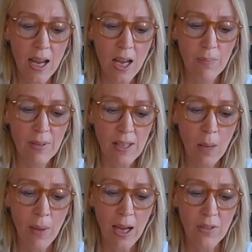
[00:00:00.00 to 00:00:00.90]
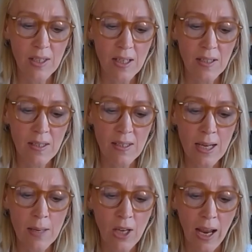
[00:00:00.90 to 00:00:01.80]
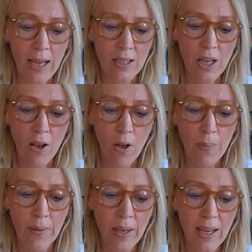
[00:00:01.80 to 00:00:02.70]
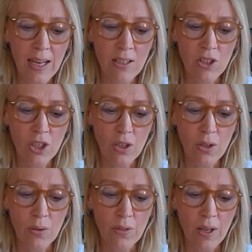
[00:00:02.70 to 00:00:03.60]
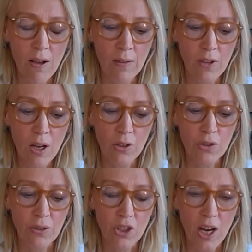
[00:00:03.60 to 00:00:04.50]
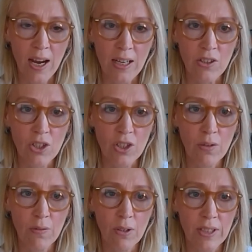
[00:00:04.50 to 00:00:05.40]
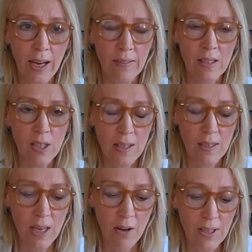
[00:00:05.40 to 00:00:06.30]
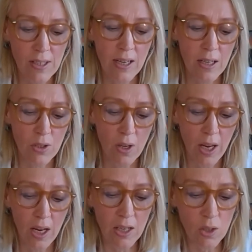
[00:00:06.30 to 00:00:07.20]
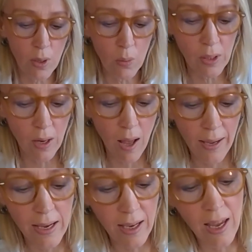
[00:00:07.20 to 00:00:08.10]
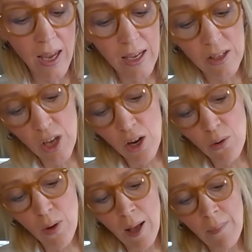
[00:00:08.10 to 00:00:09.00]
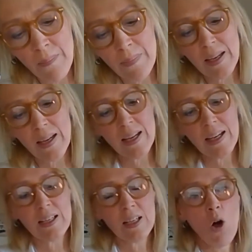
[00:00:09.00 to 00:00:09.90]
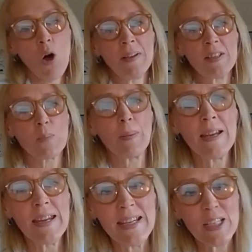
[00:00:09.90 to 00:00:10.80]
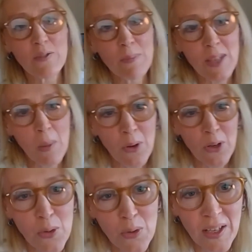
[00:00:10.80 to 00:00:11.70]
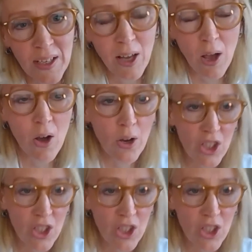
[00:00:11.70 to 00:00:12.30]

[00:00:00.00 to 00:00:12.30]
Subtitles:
but somehow this doesn't seem to add up into the kind of cultural change to take this as seriously as we would like. So comments please from someone who's an arch